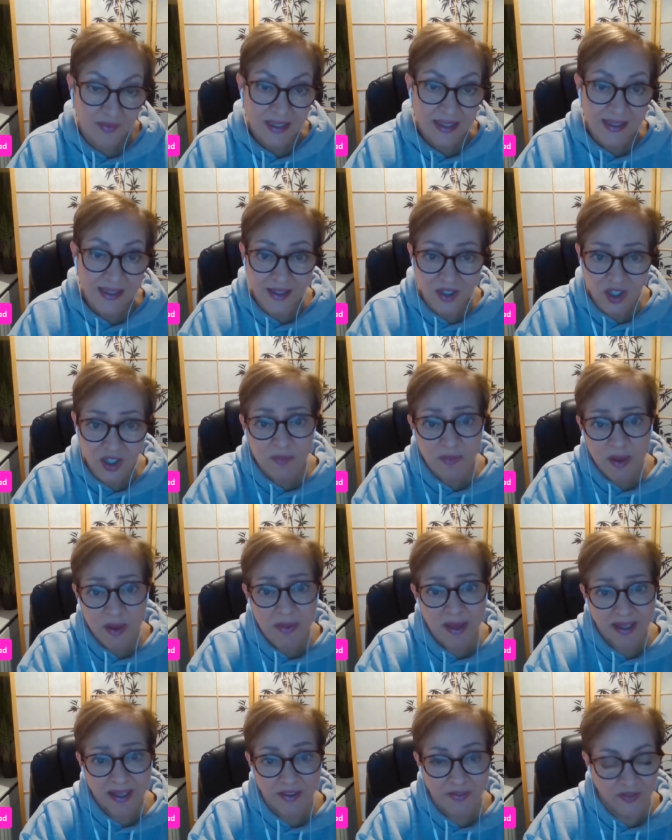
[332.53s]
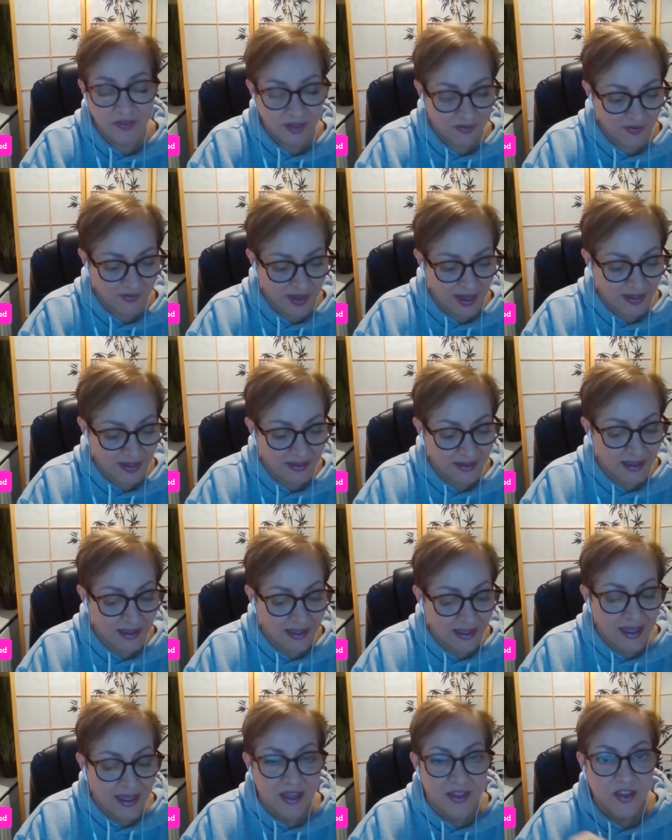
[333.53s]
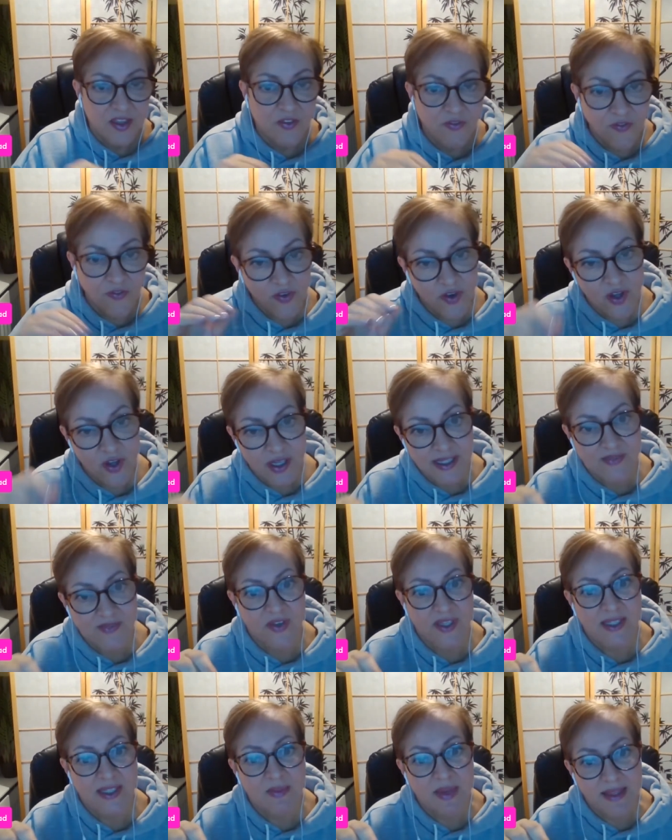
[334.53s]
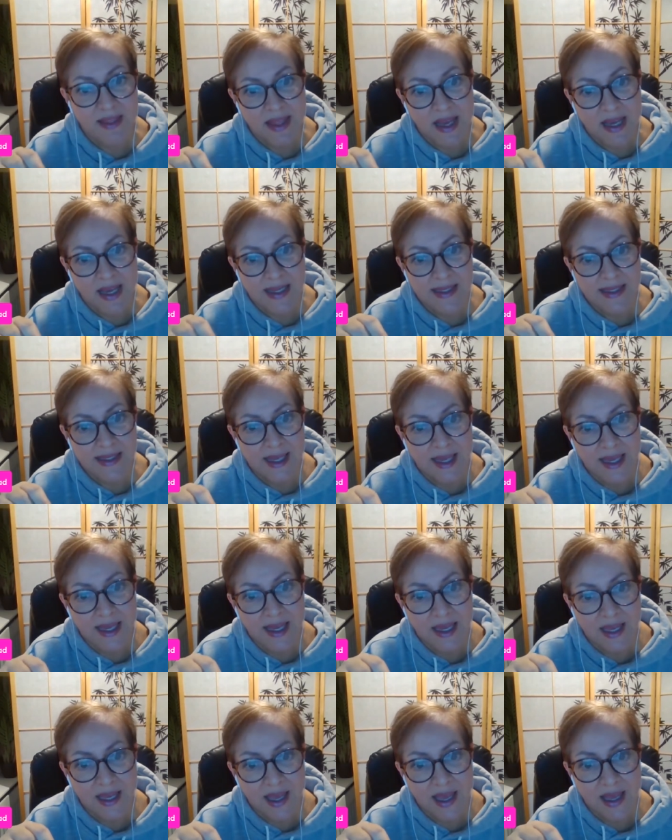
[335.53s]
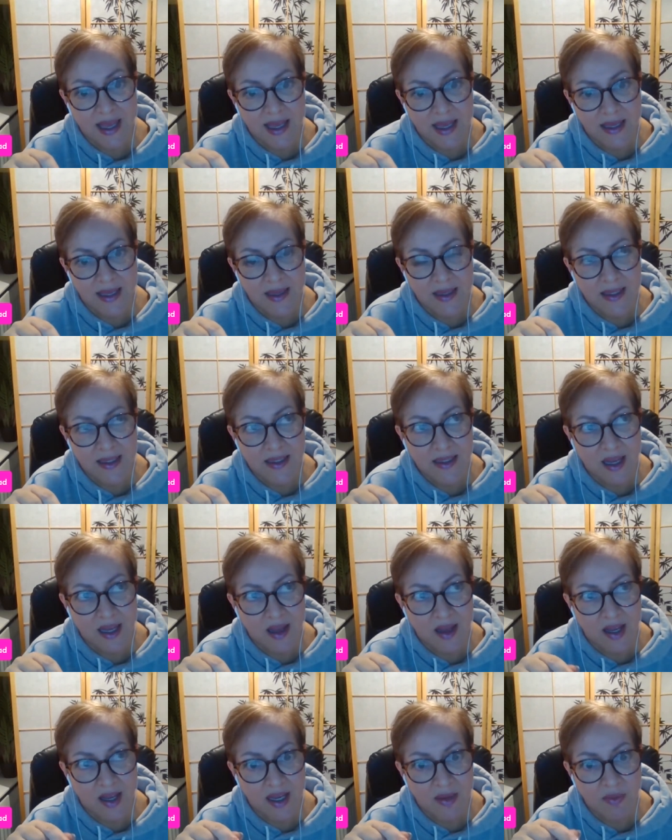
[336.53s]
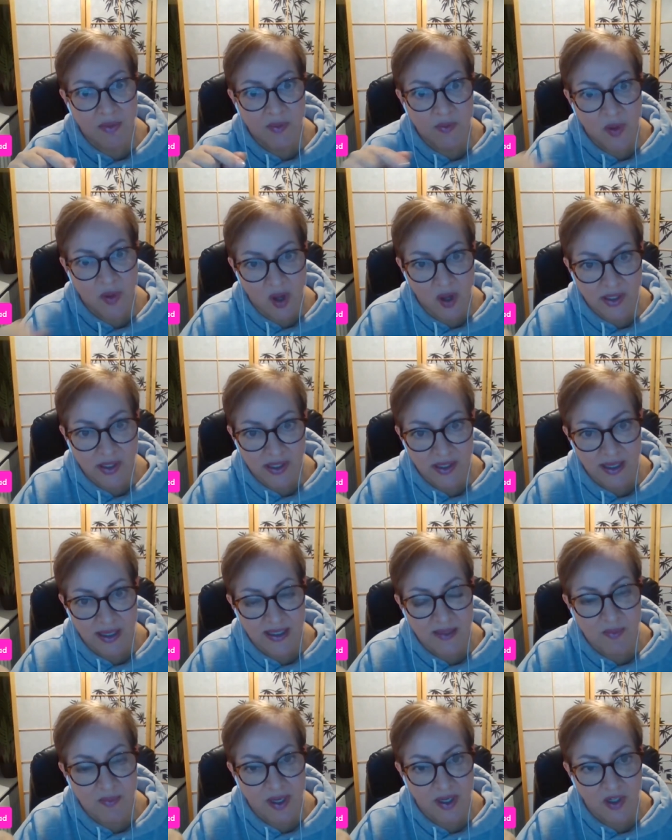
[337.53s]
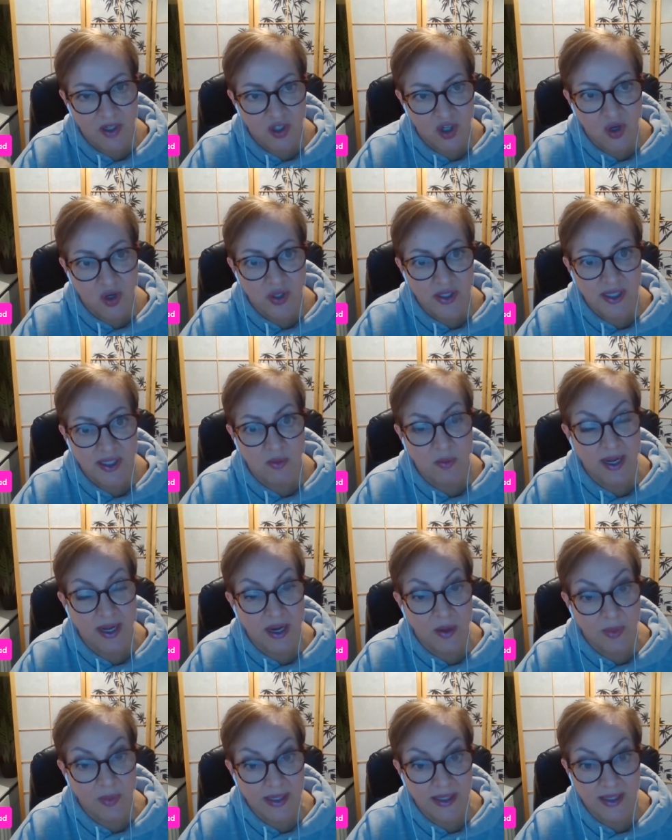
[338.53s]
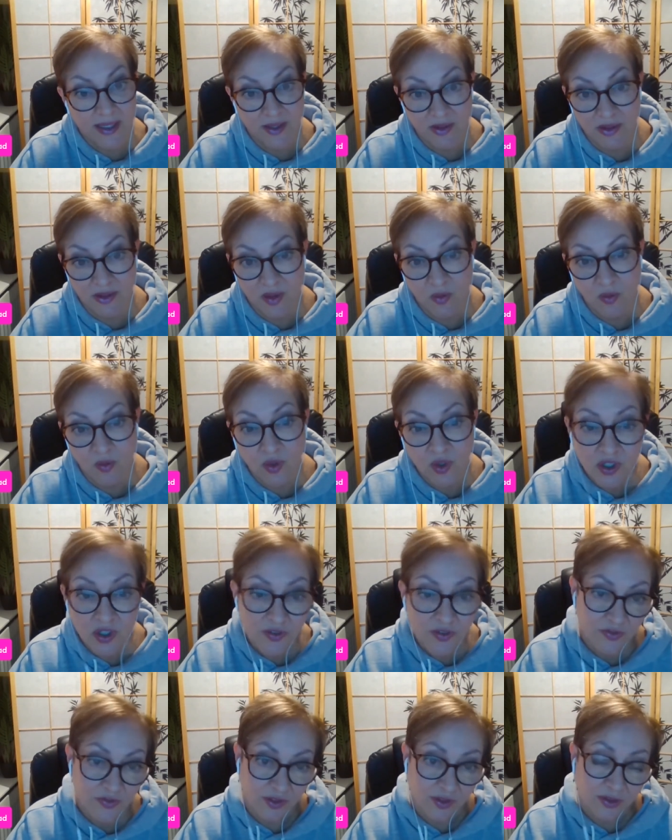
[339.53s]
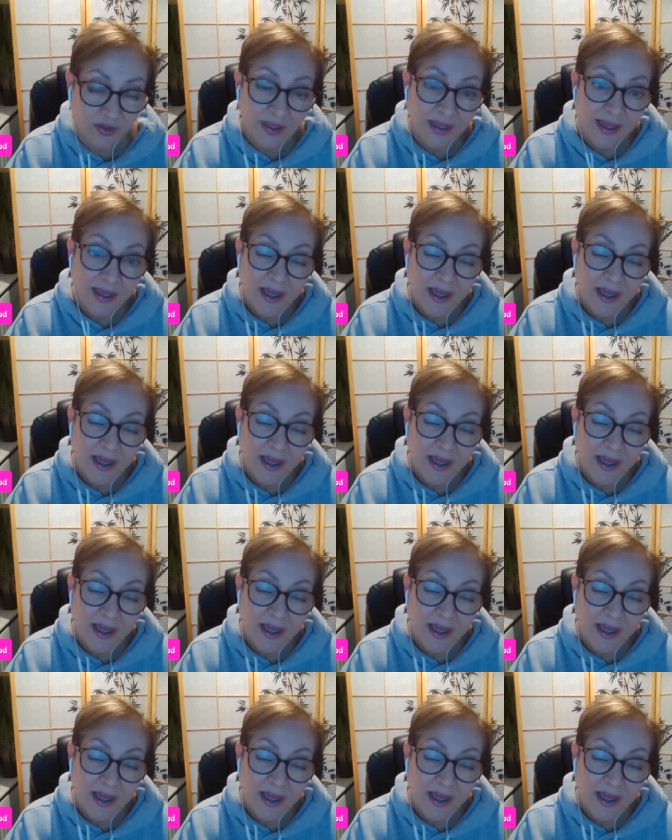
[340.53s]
So just be mindful of that. The first vitamin that I take, and I was put onto this by a doctor when I went to the wonderful